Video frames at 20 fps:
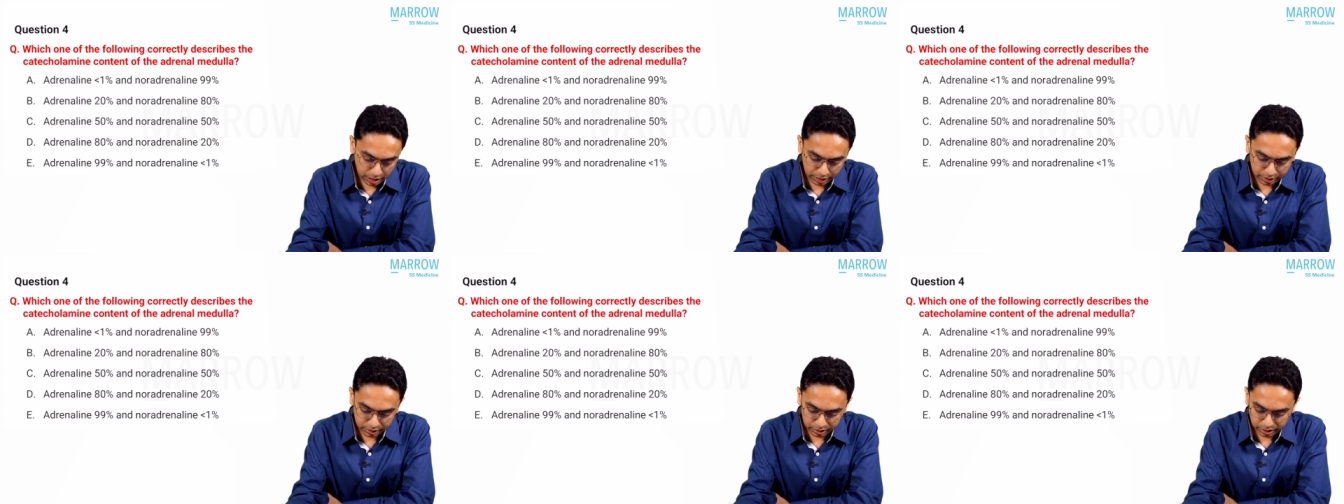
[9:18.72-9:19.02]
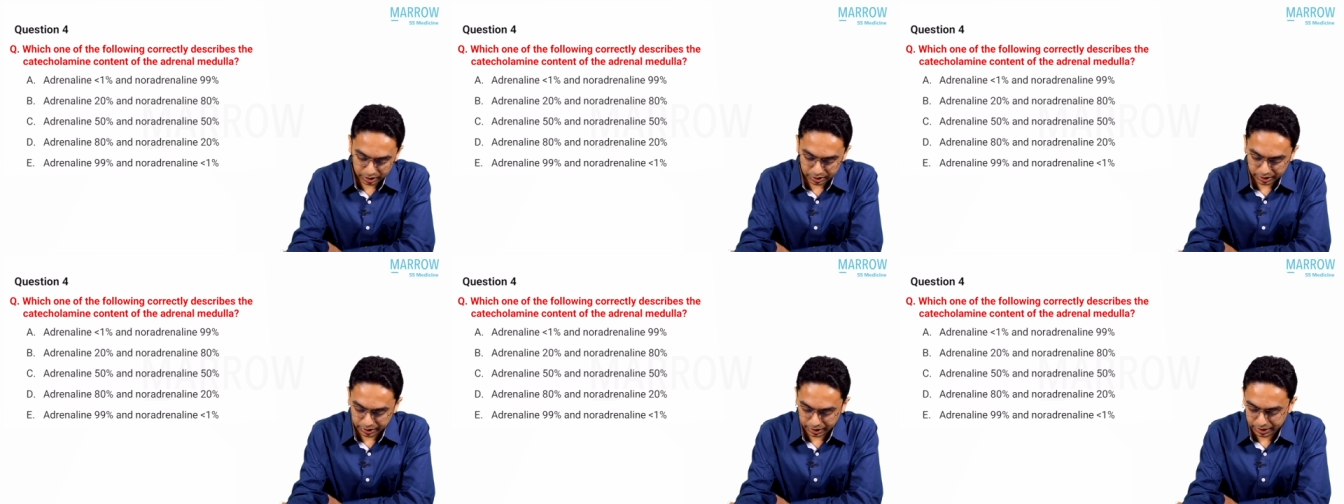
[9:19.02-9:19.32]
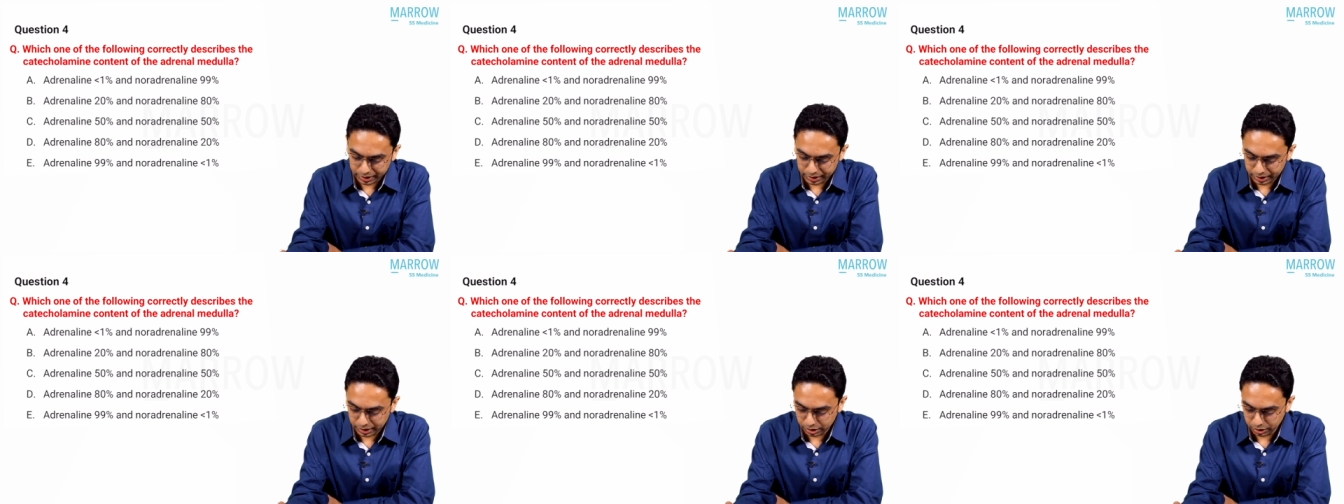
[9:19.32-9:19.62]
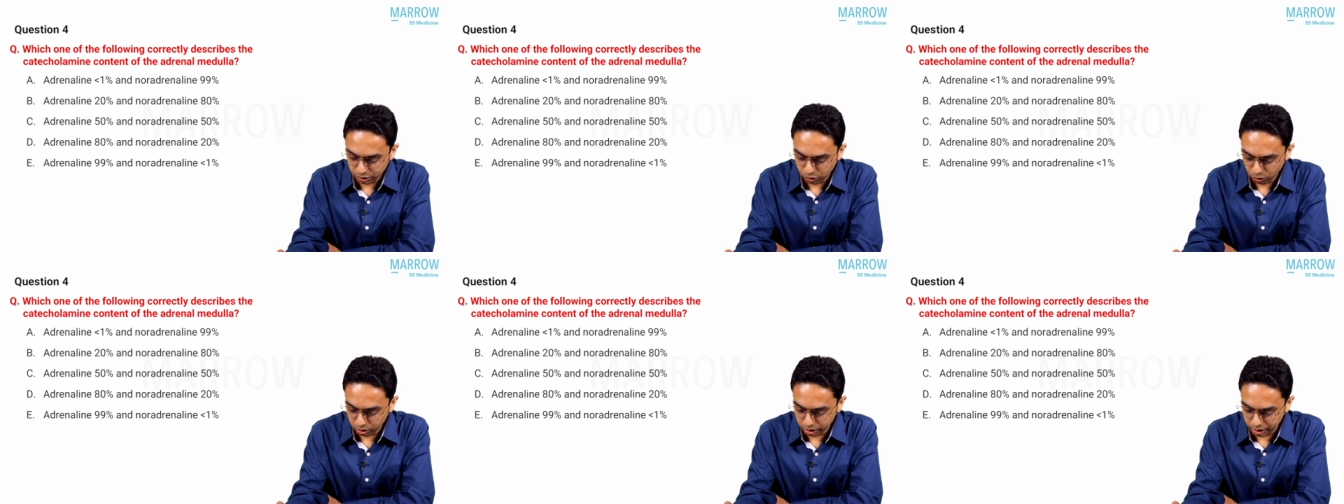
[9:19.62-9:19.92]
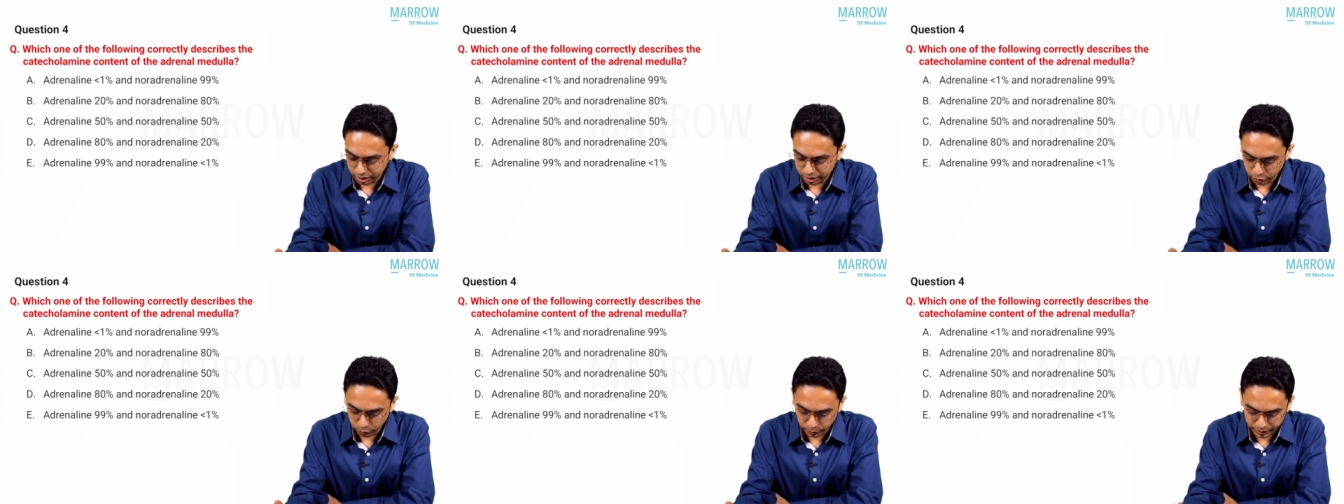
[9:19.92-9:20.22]
adrenaline 80
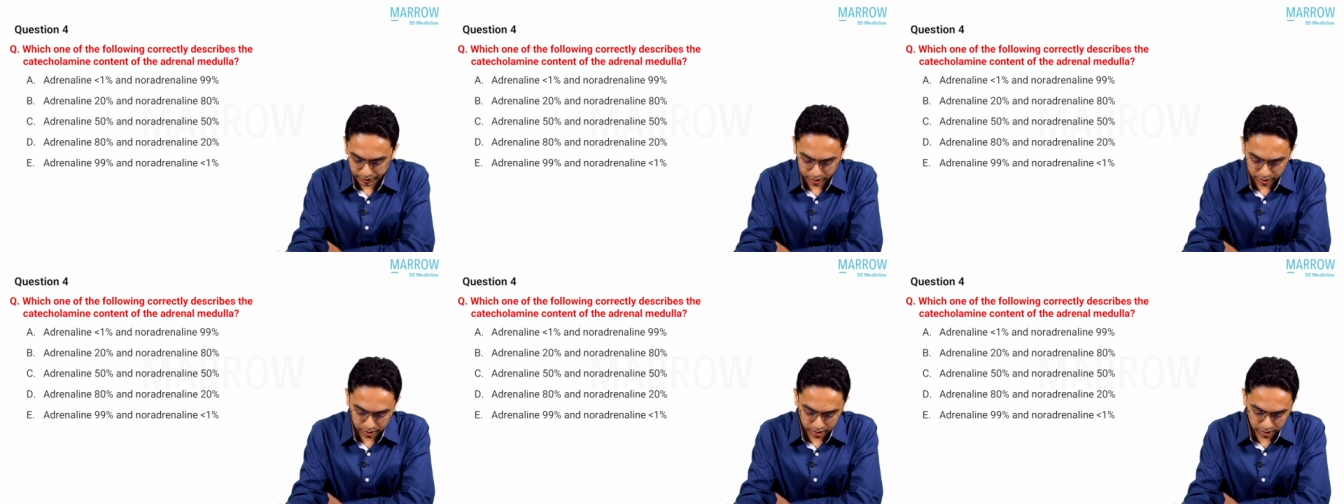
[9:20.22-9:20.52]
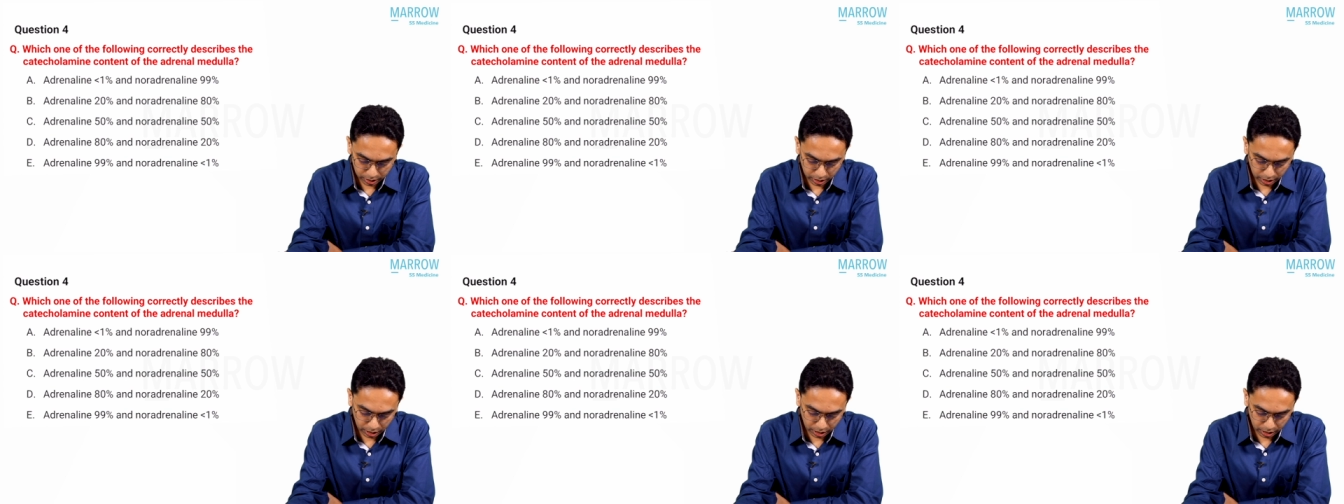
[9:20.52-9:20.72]
norad 20